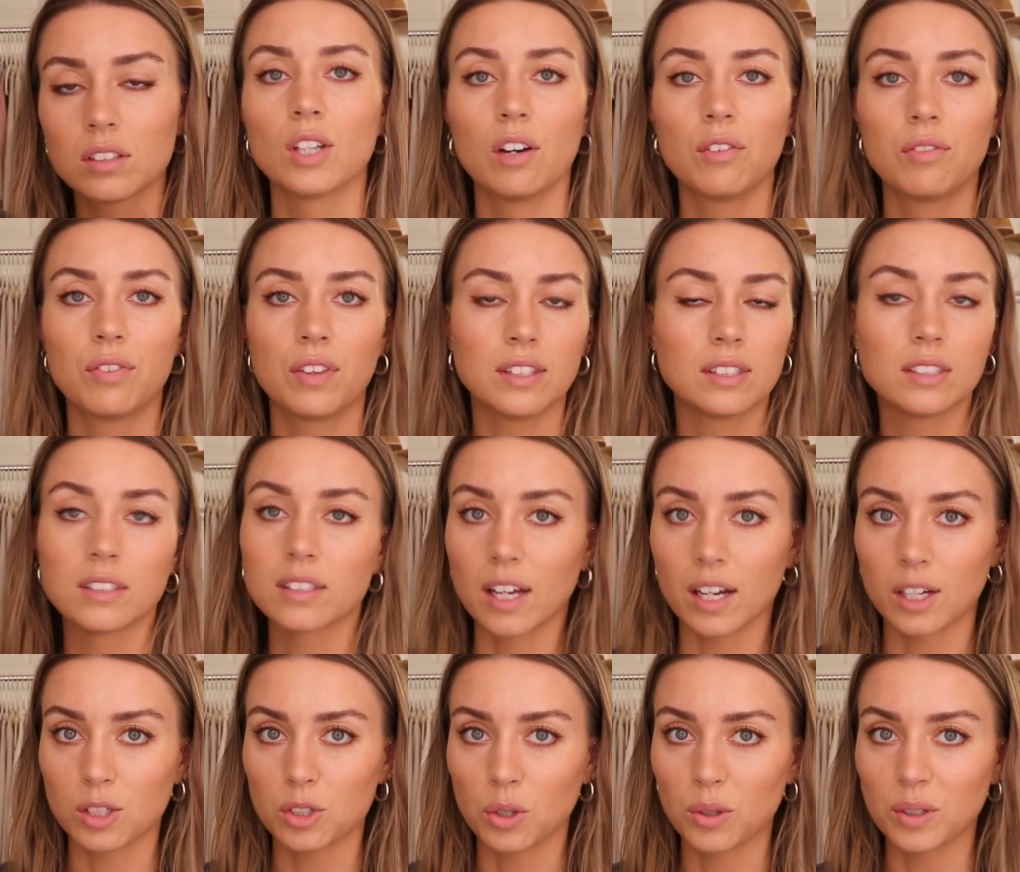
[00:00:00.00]
So if this is
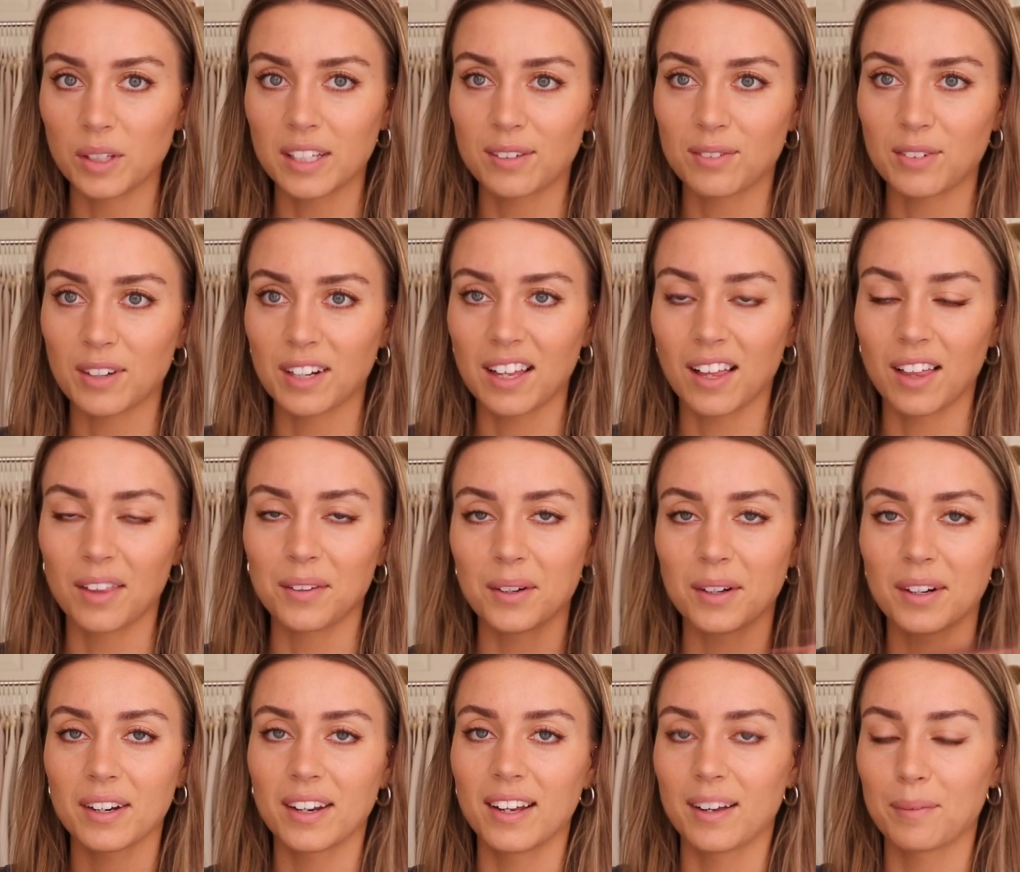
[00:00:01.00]
like a totally different
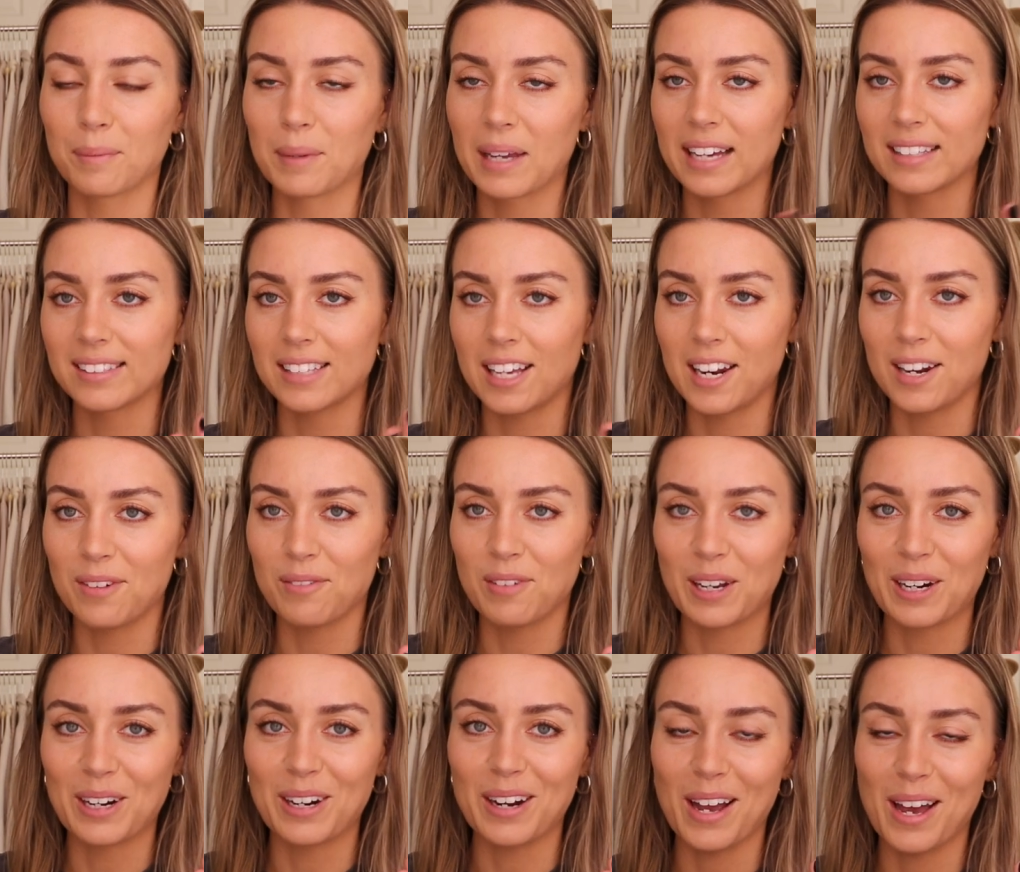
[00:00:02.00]
color, if because I didn't
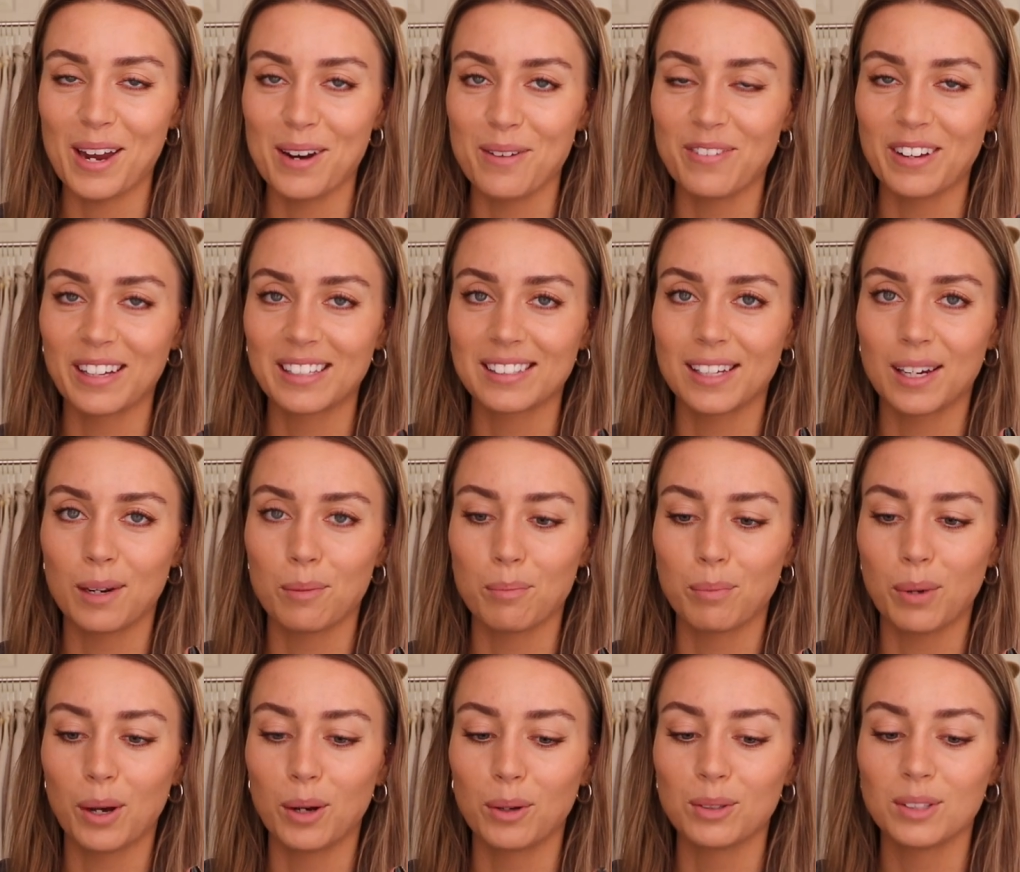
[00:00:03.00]
figure out how to fix it
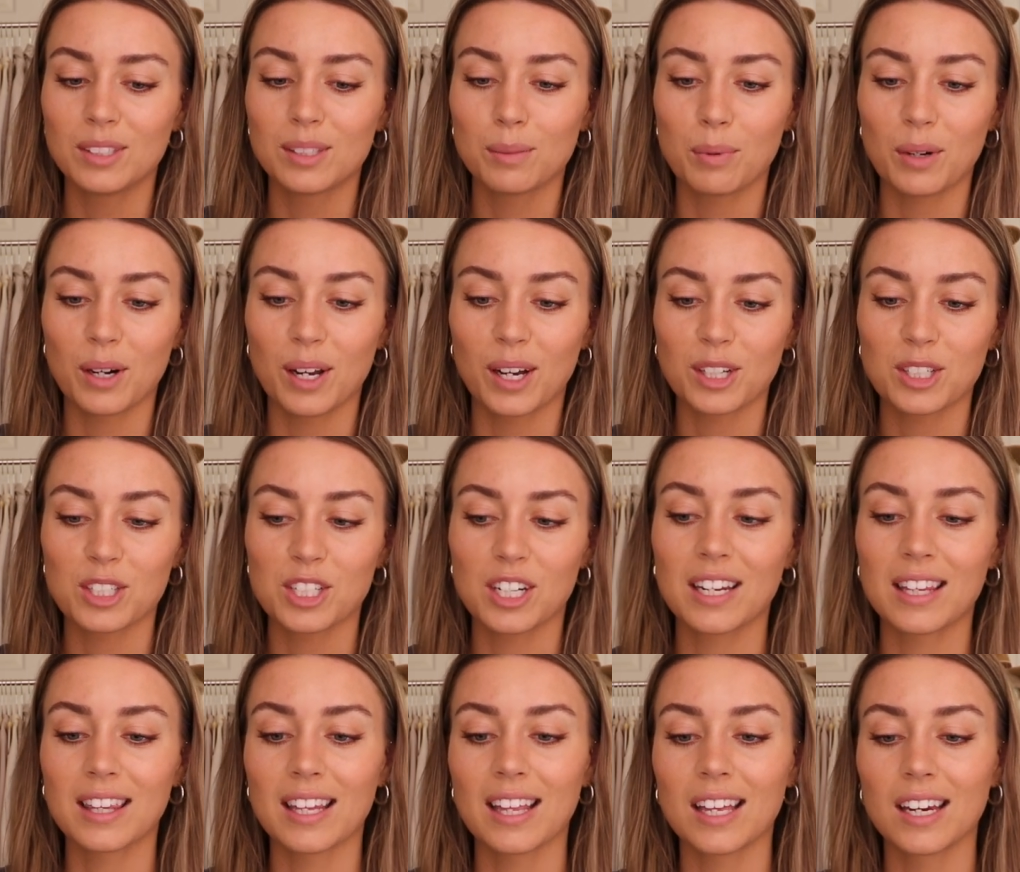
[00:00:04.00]
in
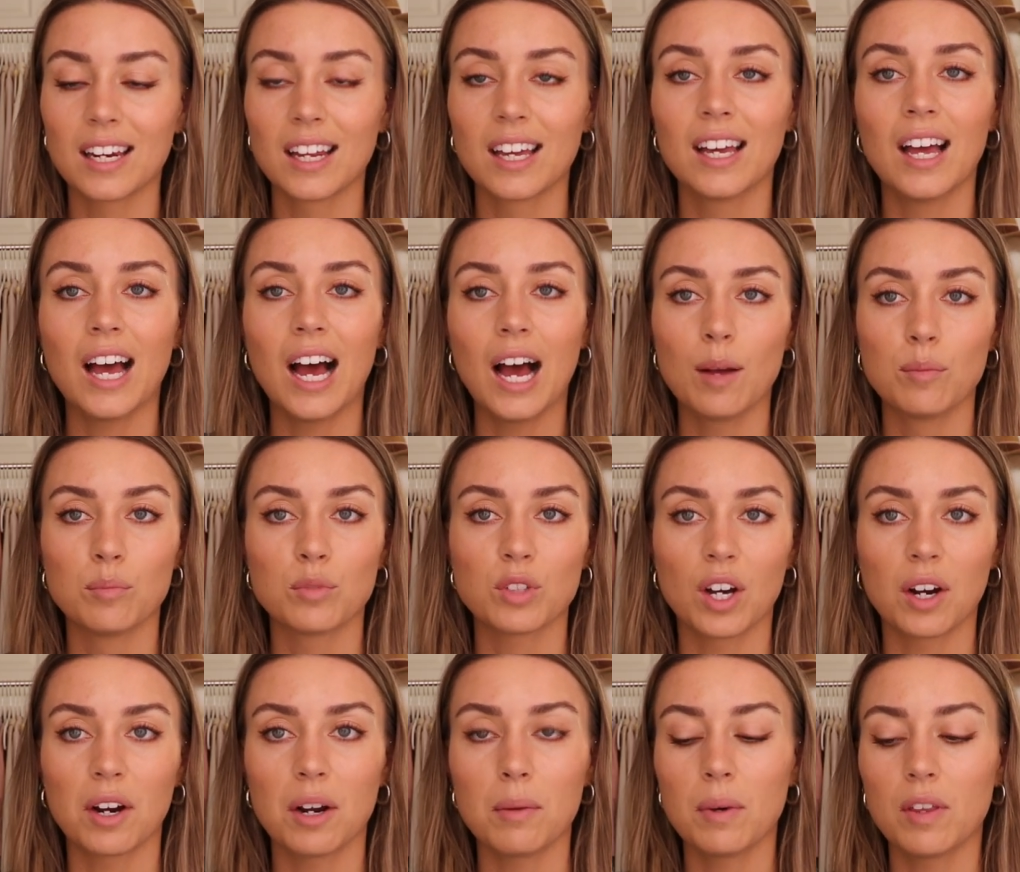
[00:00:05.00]
post-production, then I'm
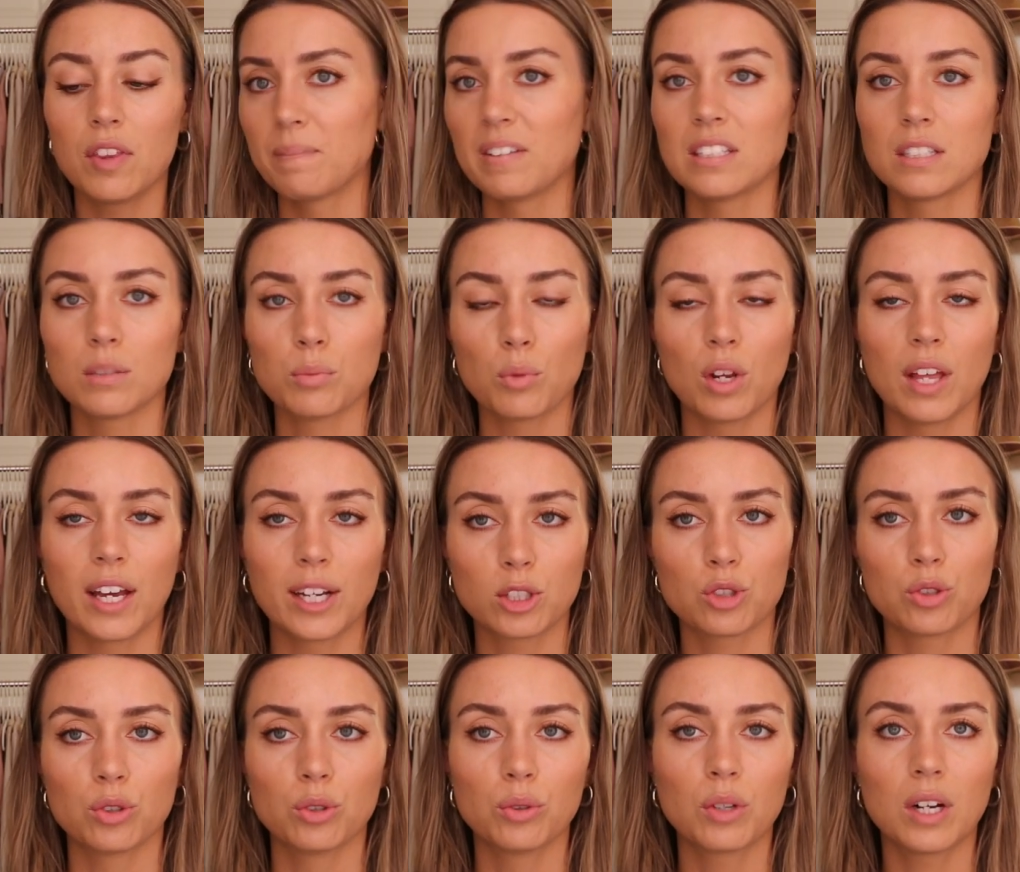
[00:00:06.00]
sorry, but this is more
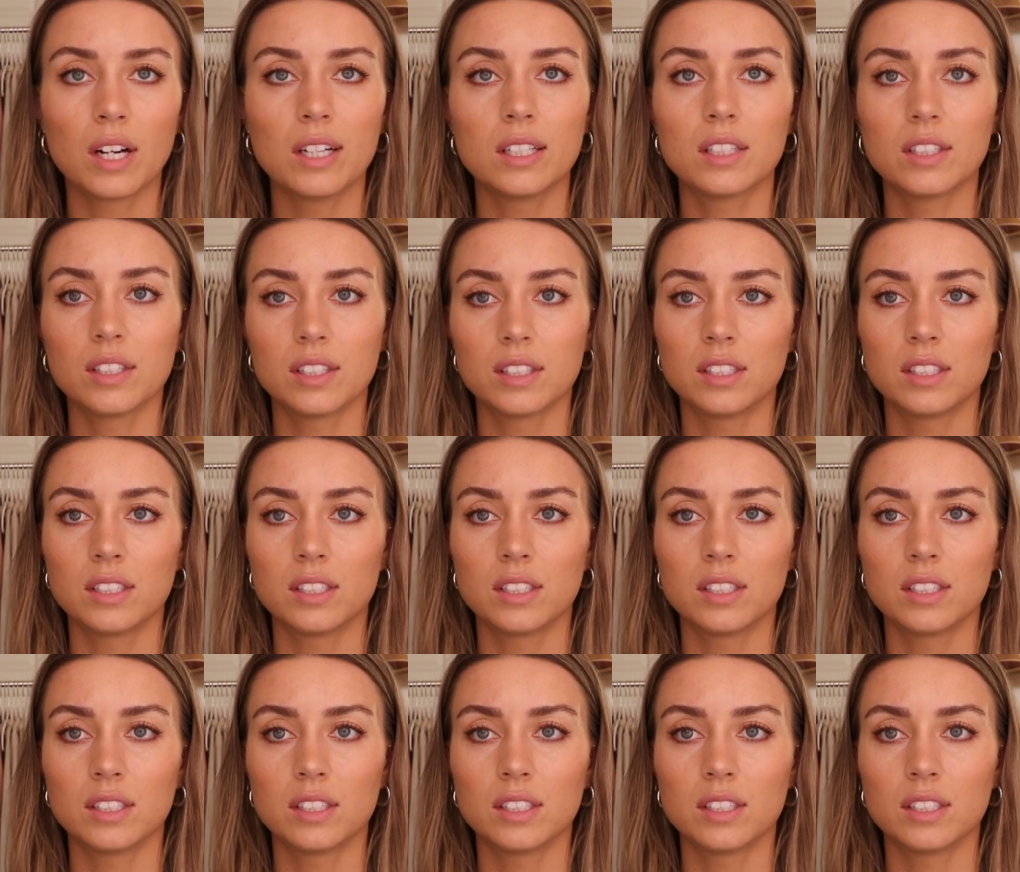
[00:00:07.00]
like true color.